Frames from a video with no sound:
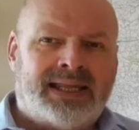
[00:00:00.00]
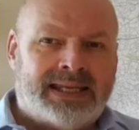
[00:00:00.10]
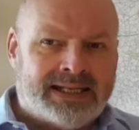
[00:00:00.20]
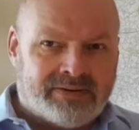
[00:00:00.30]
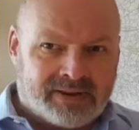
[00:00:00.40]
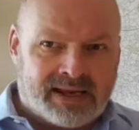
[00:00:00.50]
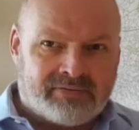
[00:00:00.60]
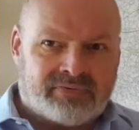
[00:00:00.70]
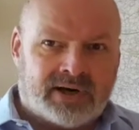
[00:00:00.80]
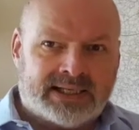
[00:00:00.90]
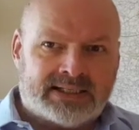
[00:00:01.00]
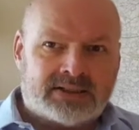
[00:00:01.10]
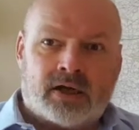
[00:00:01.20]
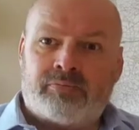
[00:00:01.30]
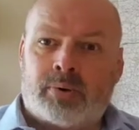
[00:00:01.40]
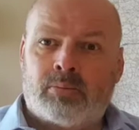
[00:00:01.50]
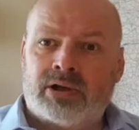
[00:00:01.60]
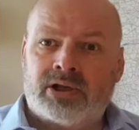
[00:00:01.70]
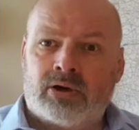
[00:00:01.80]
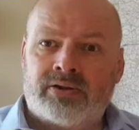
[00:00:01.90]
in that phrase, I've
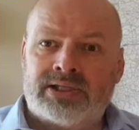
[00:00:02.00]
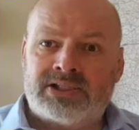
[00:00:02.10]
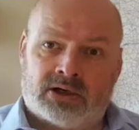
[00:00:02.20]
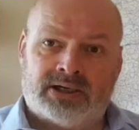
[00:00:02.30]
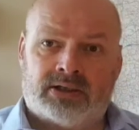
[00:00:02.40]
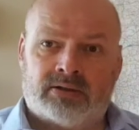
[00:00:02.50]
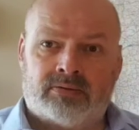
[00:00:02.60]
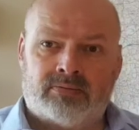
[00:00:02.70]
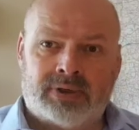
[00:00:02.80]
probably got the title,